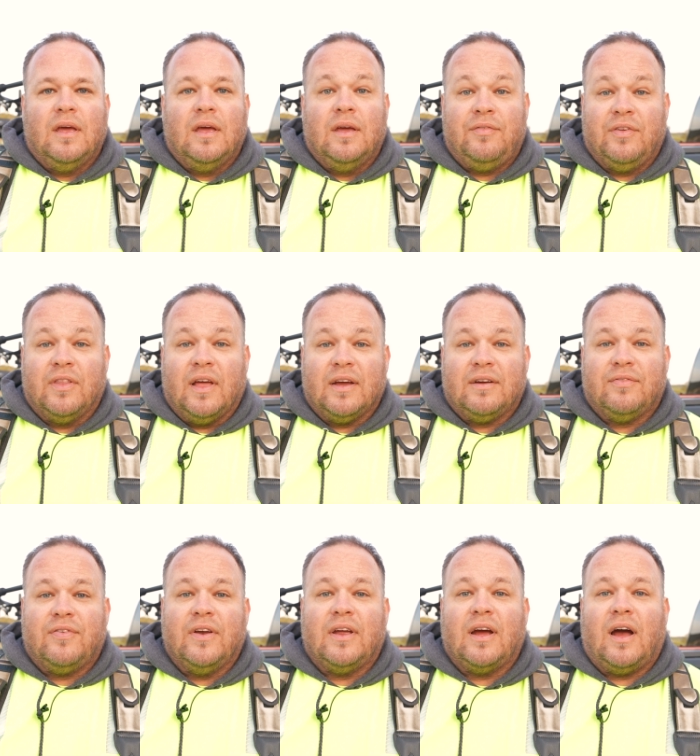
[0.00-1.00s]
If you'd like a
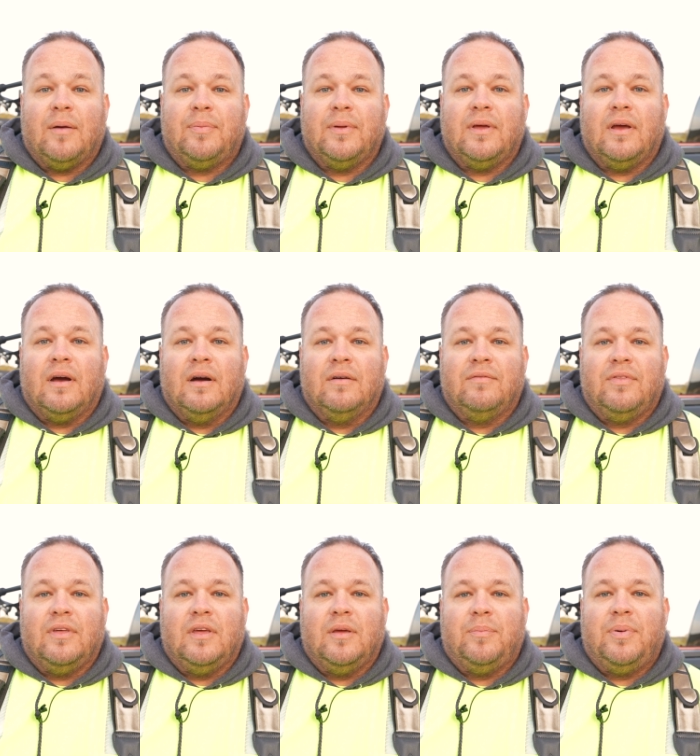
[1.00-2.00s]
free copy of
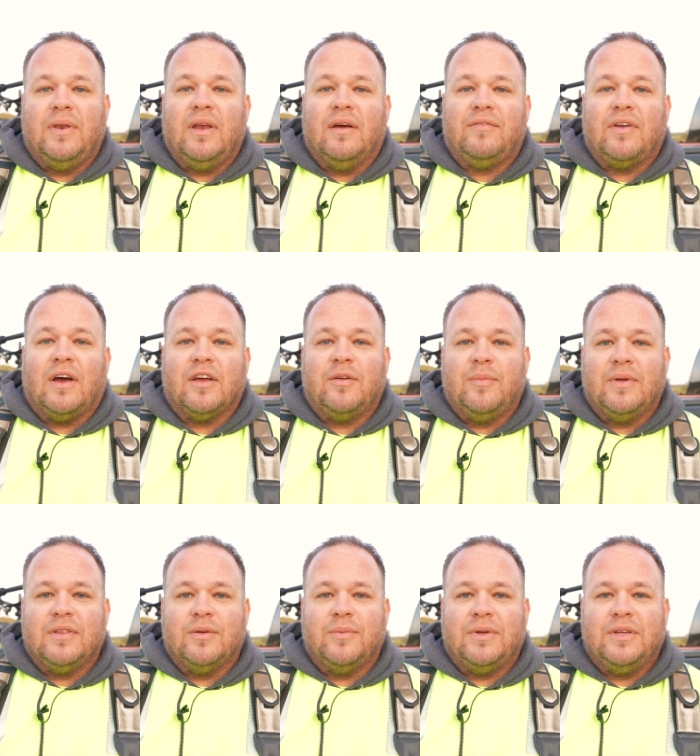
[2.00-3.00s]
the PDF
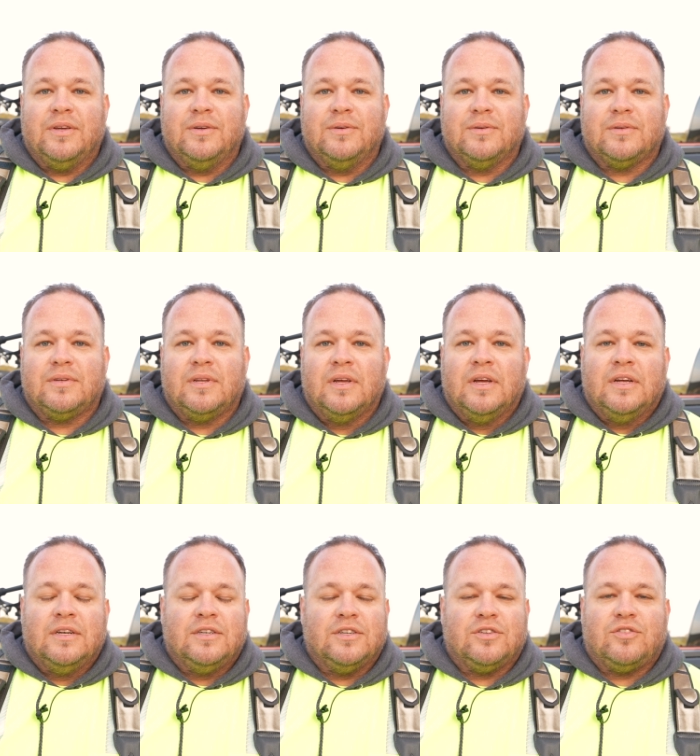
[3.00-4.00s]
document that we used,
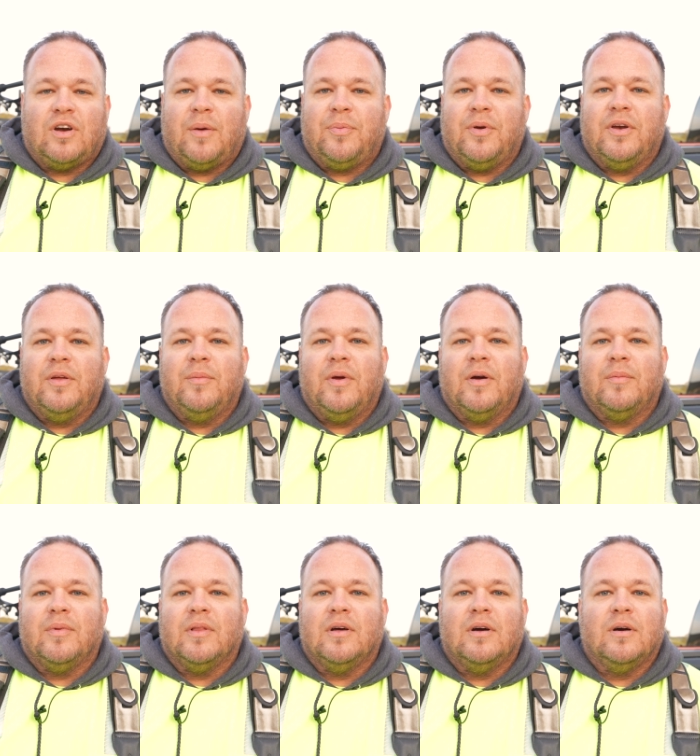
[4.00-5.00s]
just drop your email
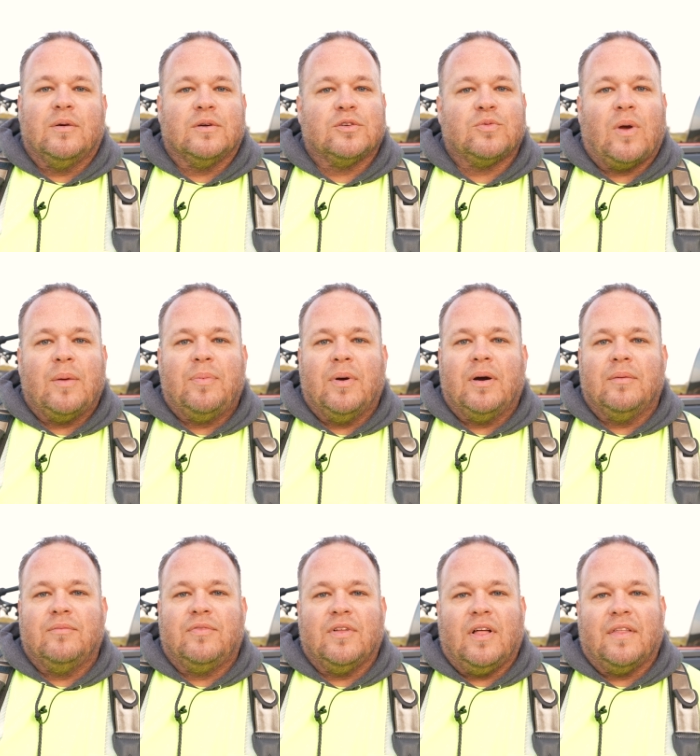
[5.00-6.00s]
below or swipe up
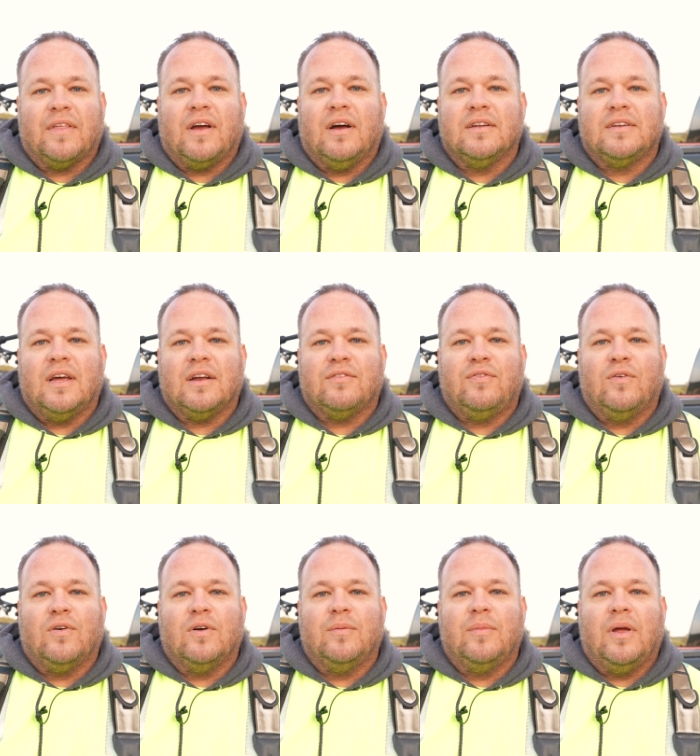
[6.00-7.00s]
and fill out the contact
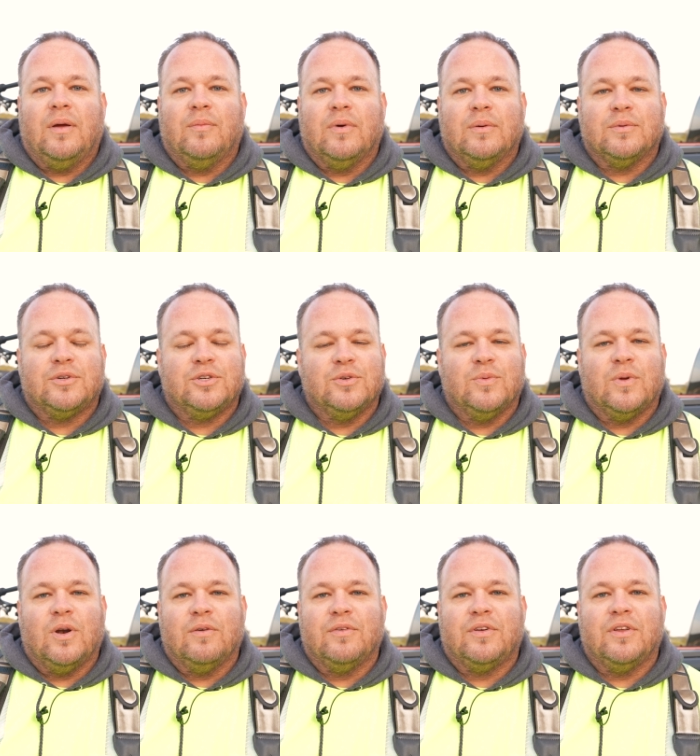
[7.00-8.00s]
form and we will shoot
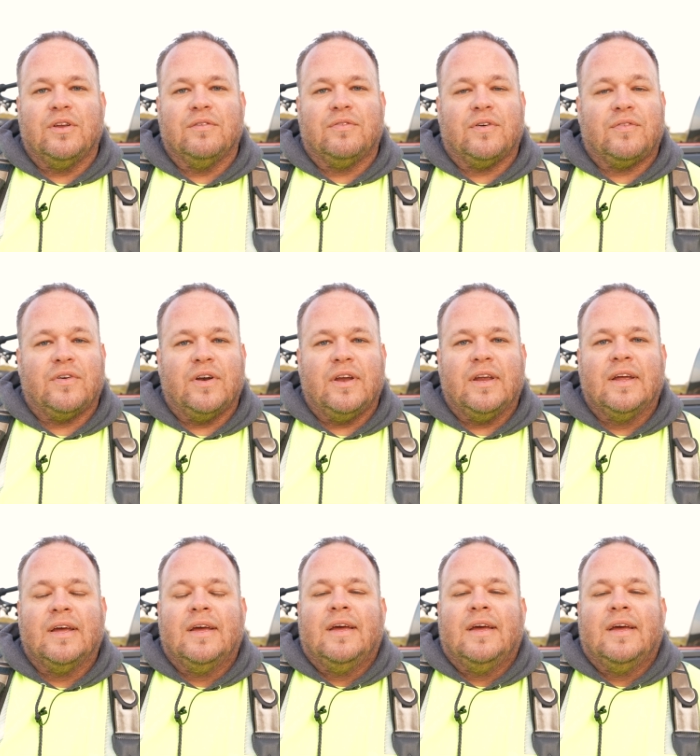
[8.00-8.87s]
one over to you for free.